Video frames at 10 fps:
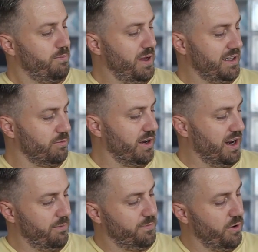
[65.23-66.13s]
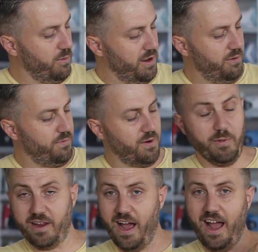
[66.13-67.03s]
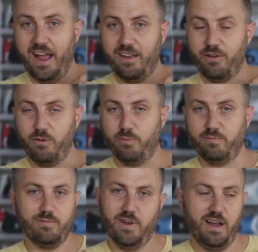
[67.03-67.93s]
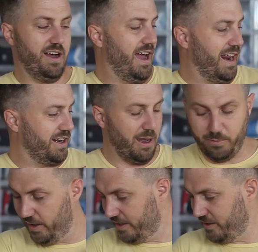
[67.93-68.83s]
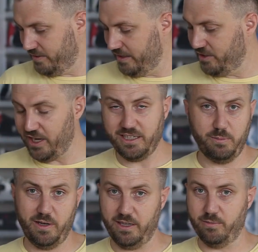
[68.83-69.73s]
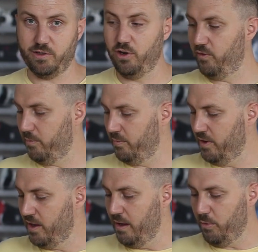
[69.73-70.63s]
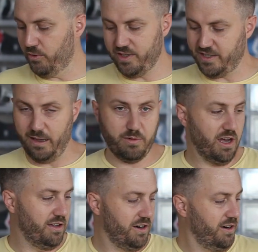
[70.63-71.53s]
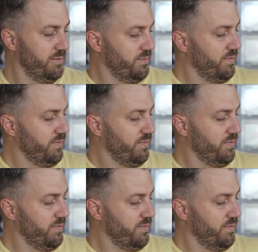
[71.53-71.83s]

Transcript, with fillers: picked one up for me from a guy who uh, had a couple XLs. He, she actually picked up two of them, both the same color.